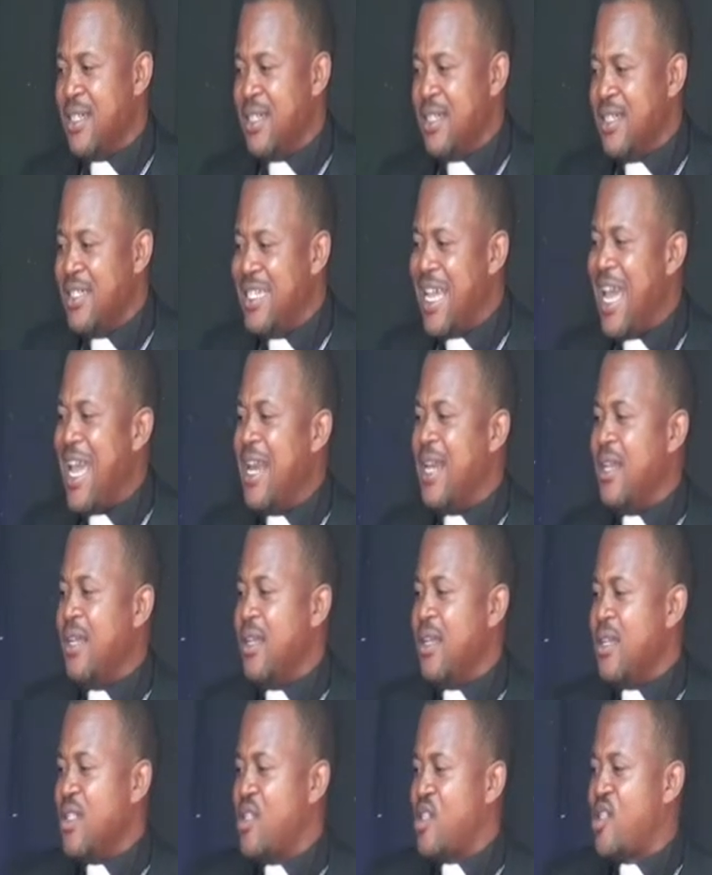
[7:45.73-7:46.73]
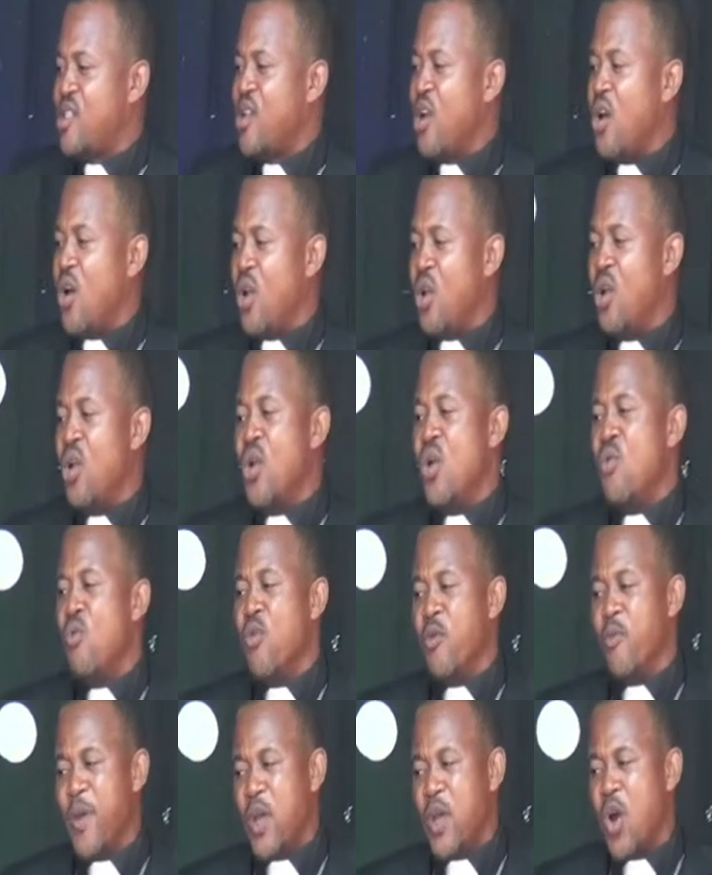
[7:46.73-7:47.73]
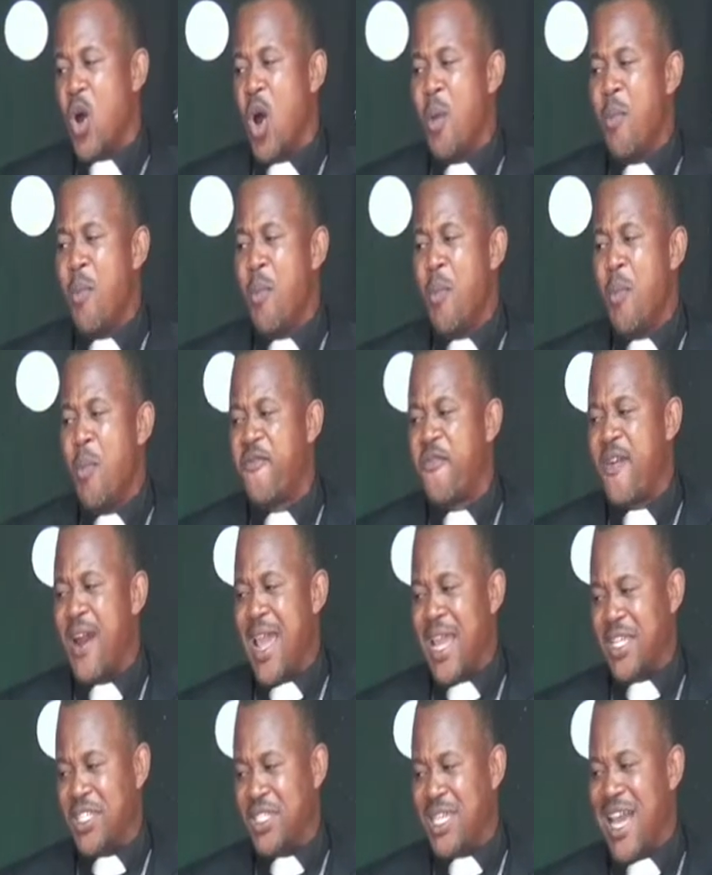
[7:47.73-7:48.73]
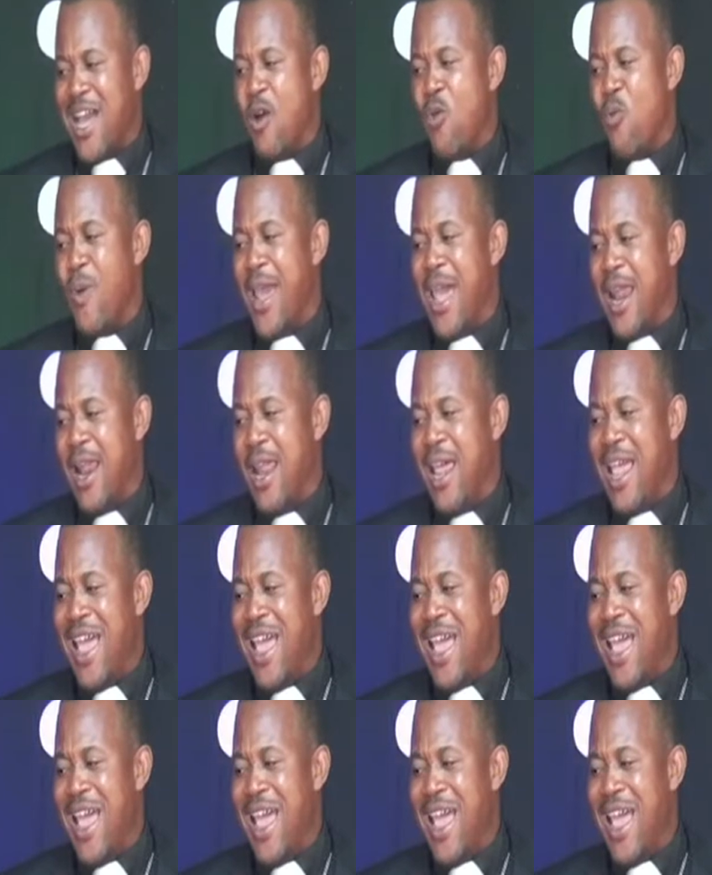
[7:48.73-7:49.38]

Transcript: Then Saul would become refreshed and well,